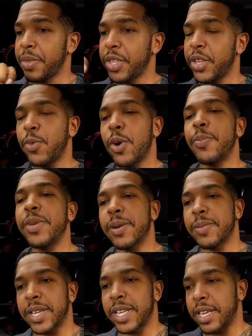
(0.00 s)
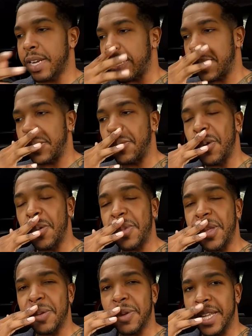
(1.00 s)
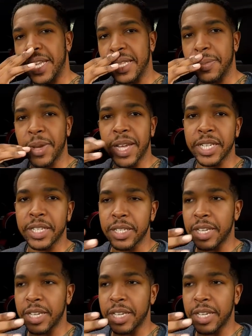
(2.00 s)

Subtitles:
you won't be able to get it. You won't be able to get the pages.